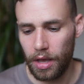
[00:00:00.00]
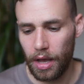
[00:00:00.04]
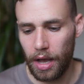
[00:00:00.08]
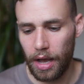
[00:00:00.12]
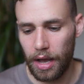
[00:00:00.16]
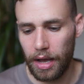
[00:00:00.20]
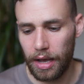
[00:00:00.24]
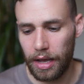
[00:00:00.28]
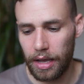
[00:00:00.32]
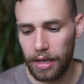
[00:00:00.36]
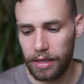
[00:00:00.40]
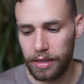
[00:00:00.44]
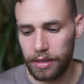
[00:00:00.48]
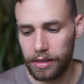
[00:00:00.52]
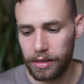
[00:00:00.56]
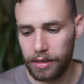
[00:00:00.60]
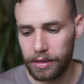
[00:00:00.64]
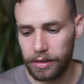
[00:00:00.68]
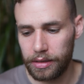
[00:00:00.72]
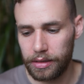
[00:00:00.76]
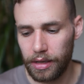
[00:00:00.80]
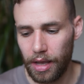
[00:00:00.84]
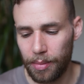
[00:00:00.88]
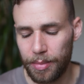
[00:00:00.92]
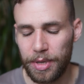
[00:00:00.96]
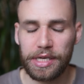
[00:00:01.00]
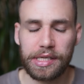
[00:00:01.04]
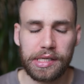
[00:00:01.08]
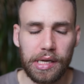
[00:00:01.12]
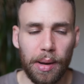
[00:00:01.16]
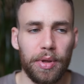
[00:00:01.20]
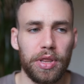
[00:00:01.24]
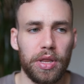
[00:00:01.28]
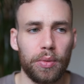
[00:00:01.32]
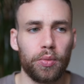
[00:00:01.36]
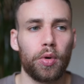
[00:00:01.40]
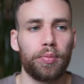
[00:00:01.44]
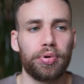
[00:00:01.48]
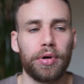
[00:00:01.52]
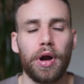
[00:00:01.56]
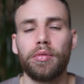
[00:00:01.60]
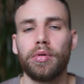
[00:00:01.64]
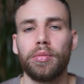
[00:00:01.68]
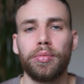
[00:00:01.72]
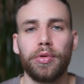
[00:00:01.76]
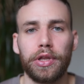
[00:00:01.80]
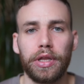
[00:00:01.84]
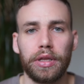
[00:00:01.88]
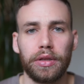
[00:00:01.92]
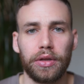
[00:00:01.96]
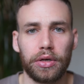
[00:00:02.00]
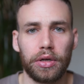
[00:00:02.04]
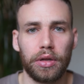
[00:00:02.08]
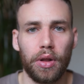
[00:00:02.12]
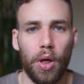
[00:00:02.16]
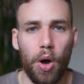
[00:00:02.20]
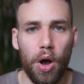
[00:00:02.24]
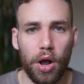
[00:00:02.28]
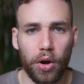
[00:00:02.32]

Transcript: uh, i mean some of them were probably a little